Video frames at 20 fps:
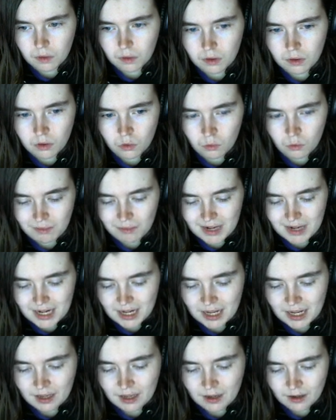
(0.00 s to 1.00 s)
new
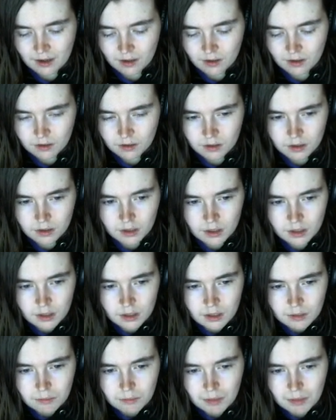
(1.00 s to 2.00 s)
meaning.
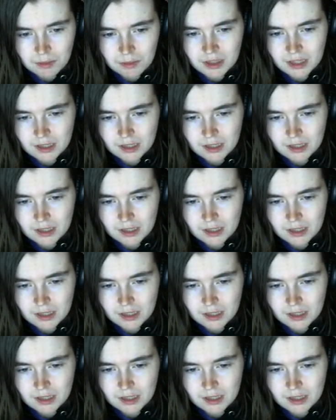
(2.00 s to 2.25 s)
Maybe